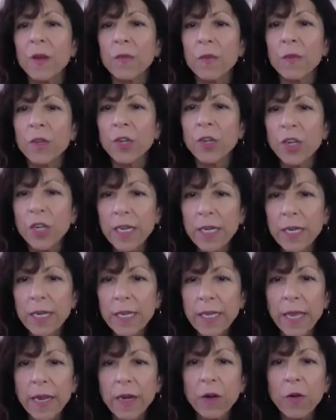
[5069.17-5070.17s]
Regina
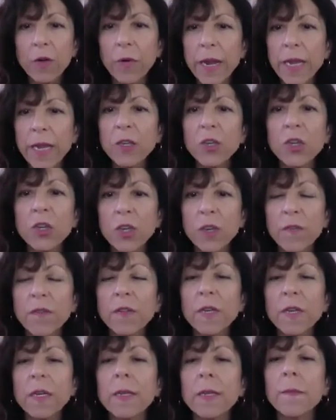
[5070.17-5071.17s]
said, a great
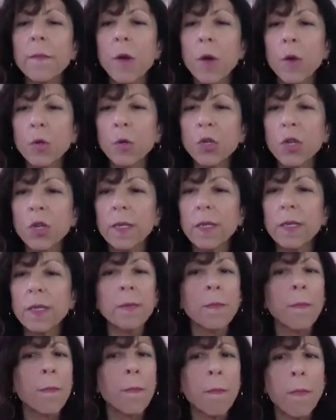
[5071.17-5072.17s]
shift in
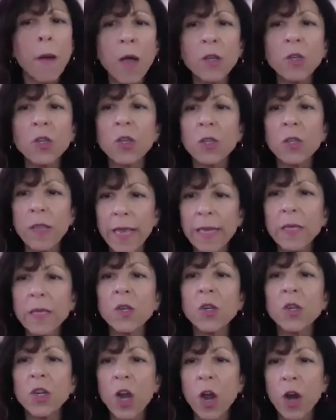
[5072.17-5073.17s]
emotions, much less
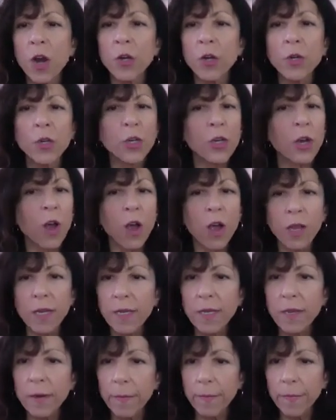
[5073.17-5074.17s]
charged.
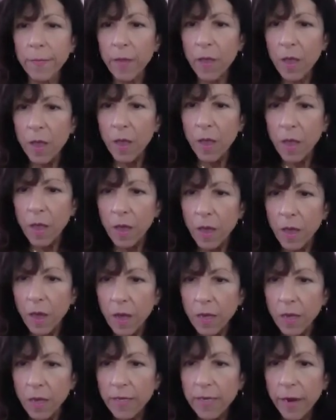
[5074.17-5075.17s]
Awesome.
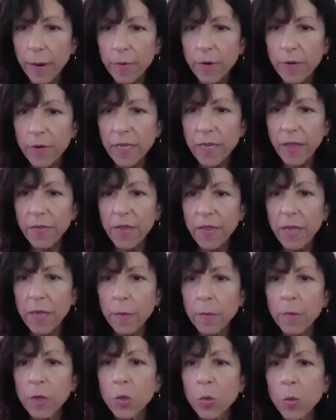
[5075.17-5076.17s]
Deborah said, the
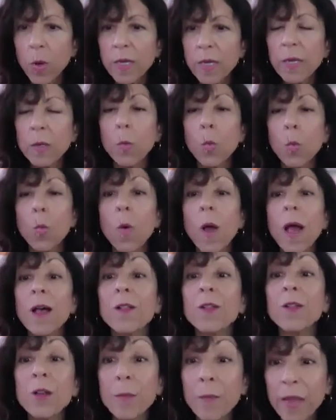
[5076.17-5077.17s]
image wasn't
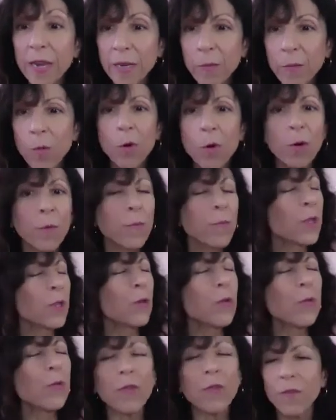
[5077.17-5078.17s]
welcome anymore.
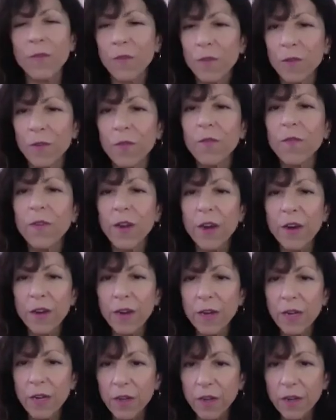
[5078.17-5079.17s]
Beautiful.
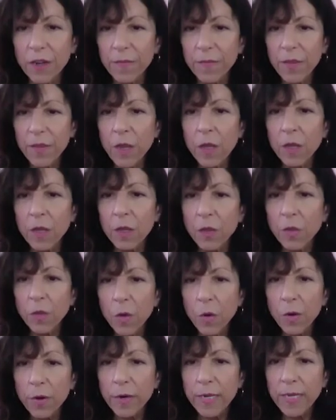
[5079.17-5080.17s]
Very good.
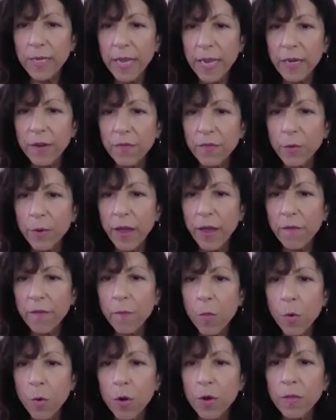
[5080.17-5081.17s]
Lori said, if you have
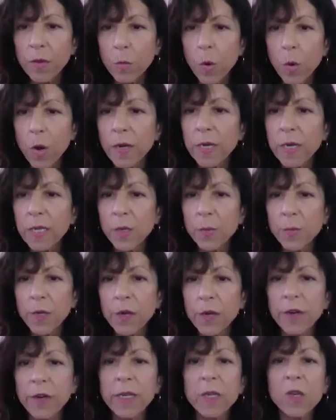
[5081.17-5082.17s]
more than one
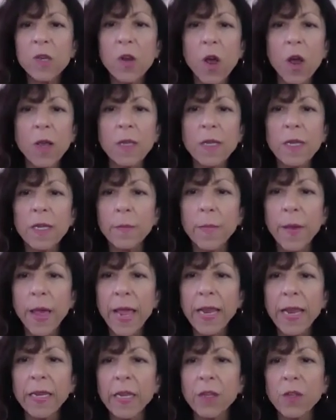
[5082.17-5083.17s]
experience causing
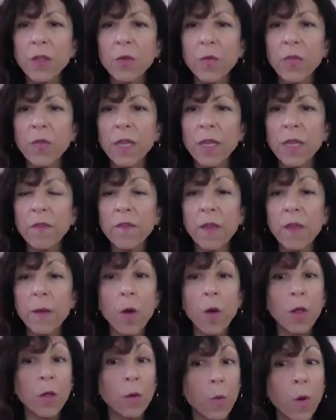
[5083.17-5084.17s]
pain, can you think of them
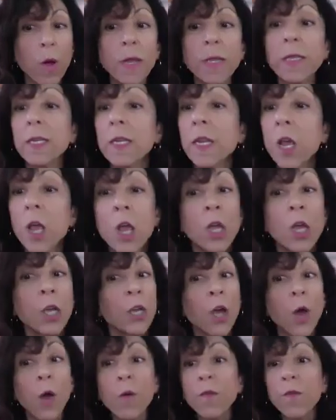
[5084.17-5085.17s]
all at once?
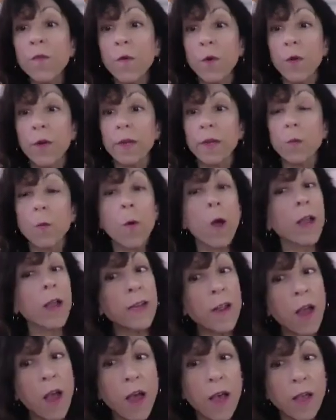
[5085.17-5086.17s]
Go for it. Why
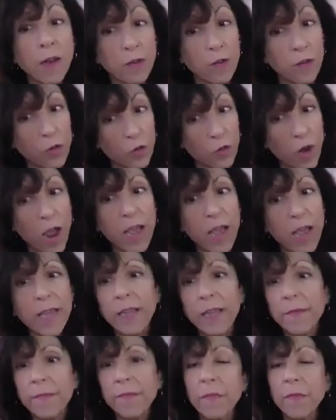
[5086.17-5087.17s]
not? Try
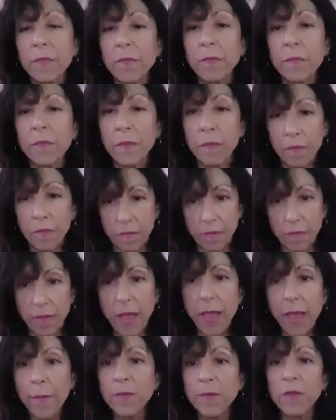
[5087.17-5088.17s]
it.
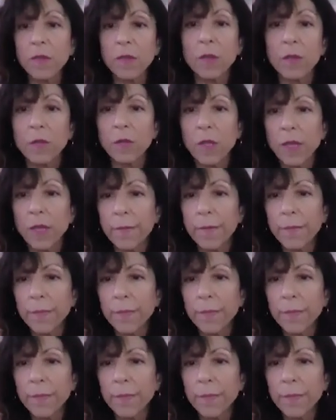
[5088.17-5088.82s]
Absolutely.